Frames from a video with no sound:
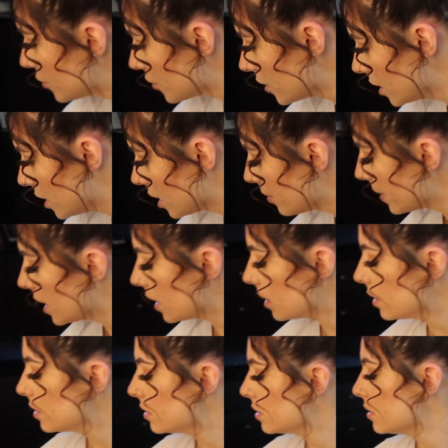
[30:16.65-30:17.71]
free. Come
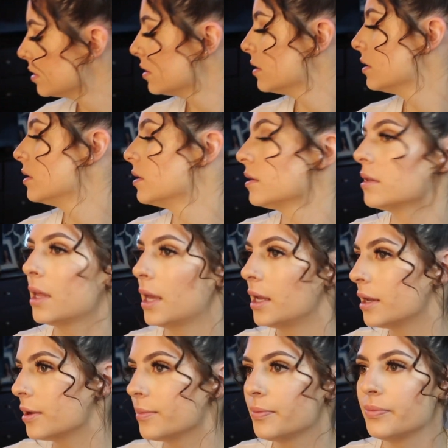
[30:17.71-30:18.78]
on.
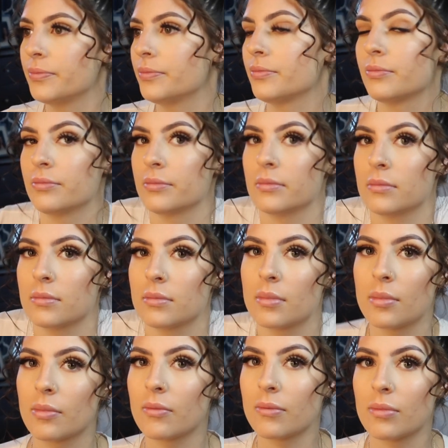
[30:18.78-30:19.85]
Like,
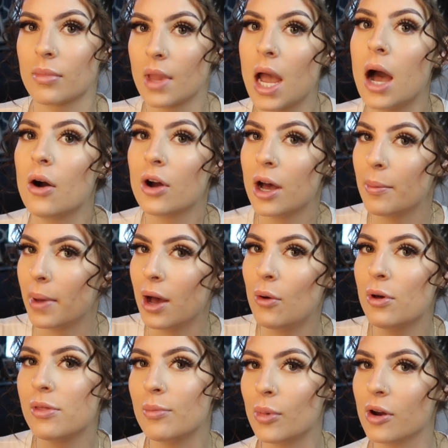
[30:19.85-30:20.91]
I'll come
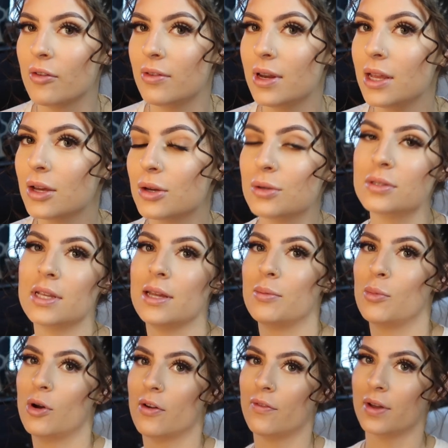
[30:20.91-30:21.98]
out with more videos and
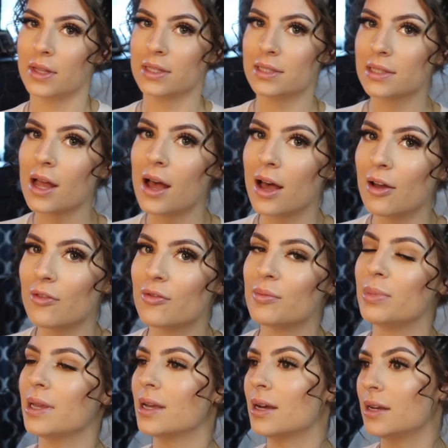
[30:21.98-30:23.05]
more fun stuff
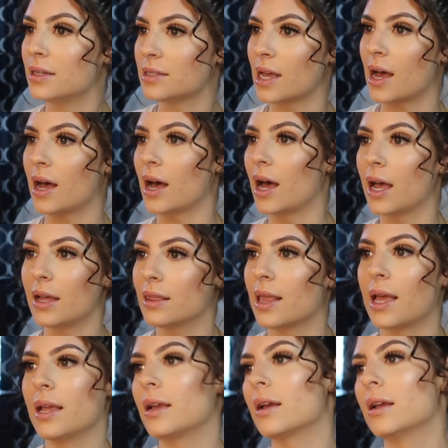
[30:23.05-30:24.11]
because
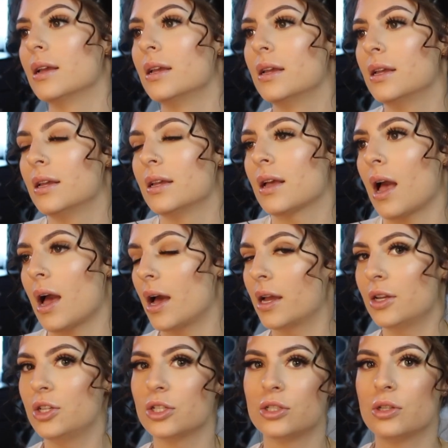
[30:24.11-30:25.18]
I
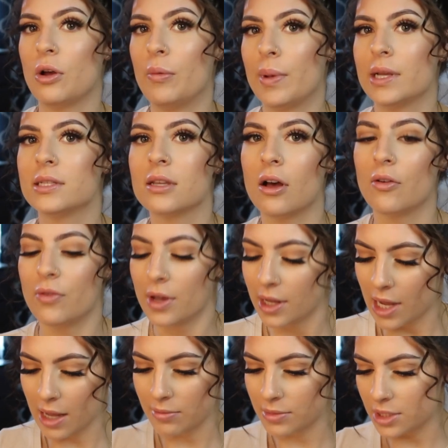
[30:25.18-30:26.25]
just told myself, like,
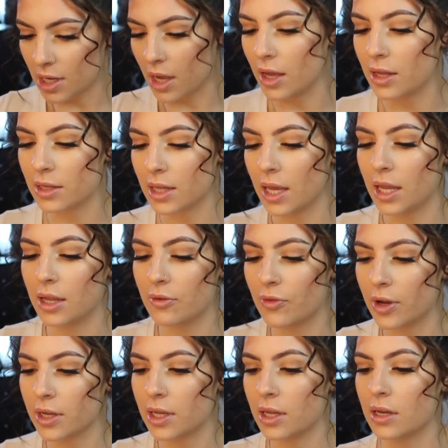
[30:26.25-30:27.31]
I'm done like
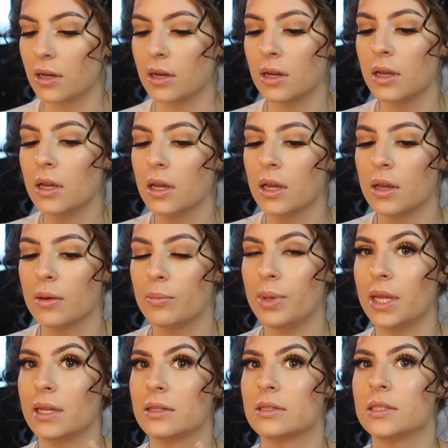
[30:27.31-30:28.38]
fucking
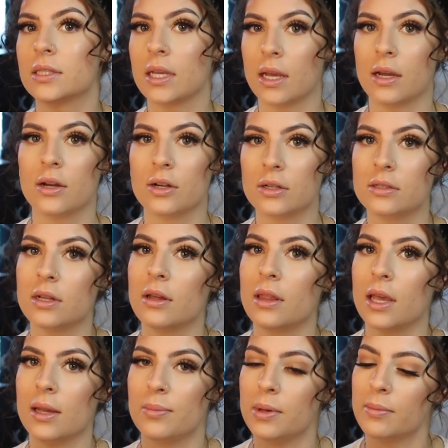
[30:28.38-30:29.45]
being scared to
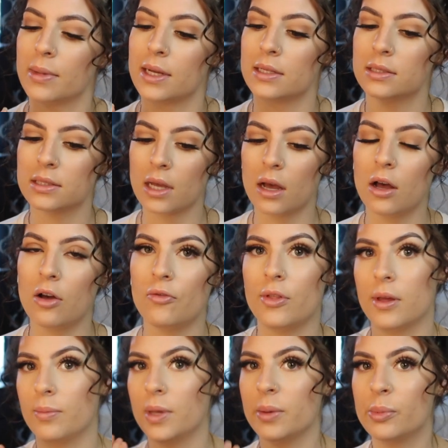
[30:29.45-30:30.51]
like be myself.
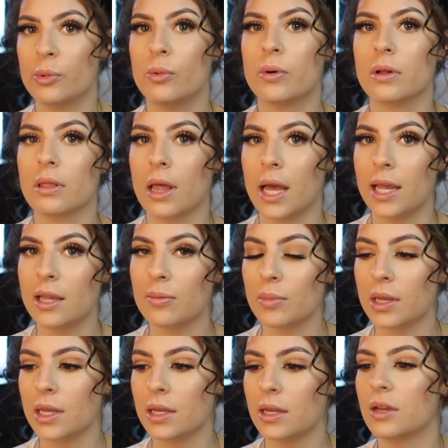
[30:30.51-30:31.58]
Like, people will like
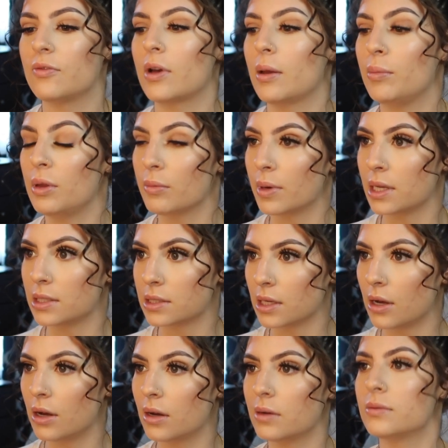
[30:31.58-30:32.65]
me if I be
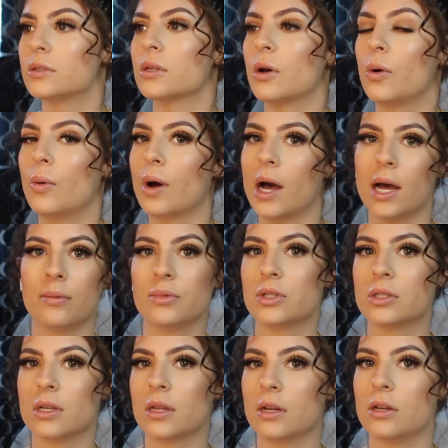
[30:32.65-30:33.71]
myself, so I'm
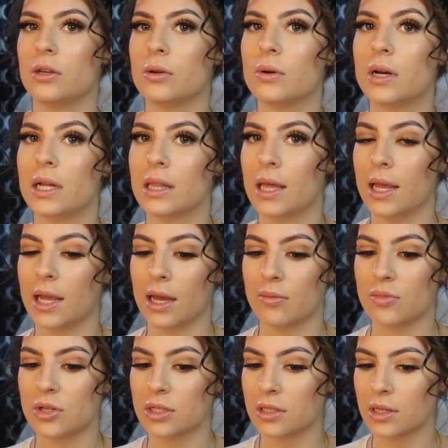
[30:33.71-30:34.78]
just gonna do it. Like,
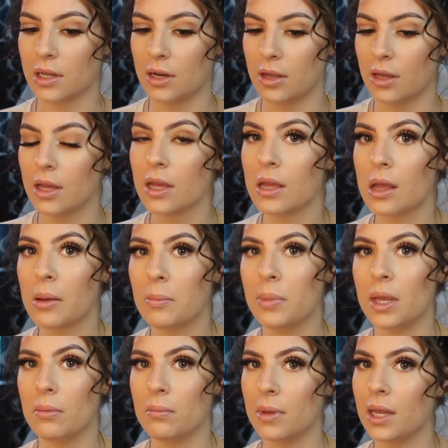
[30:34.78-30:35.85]
I'm just gonna
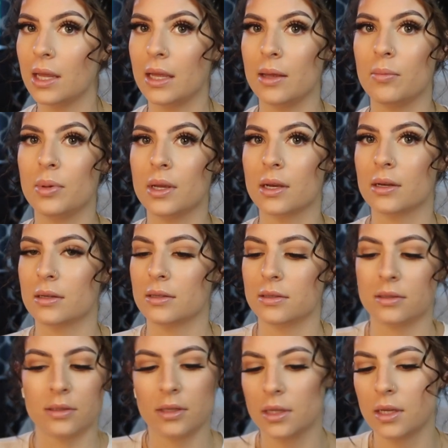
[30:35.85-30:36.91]
be me
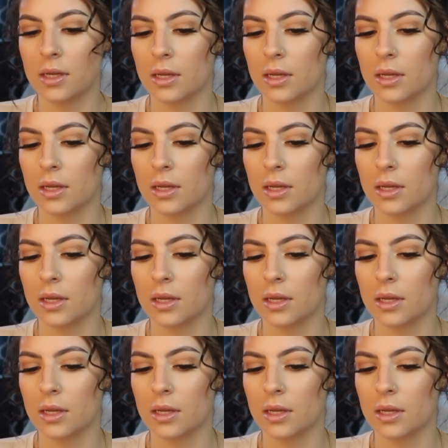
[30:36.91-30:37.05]
because